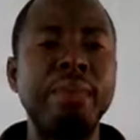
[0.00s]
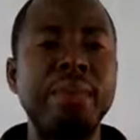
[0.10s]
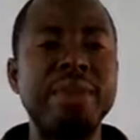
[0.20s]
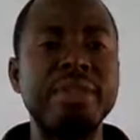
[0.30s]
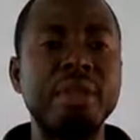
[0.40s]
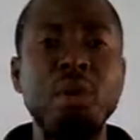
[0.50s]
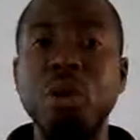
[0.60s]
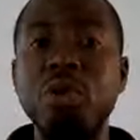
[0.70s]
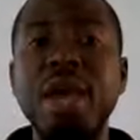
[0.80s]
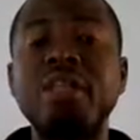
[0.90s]
person,
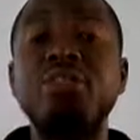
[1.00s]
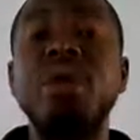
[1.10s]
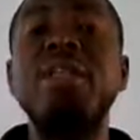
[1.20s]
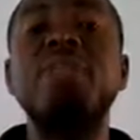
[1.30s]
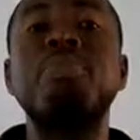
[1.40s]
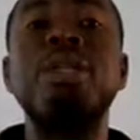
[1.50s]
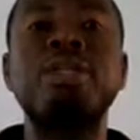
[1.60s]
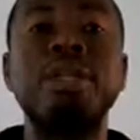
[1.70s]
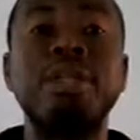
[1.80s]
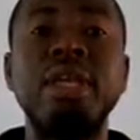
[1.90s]
or you are a Chinese
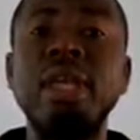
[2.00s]
patient.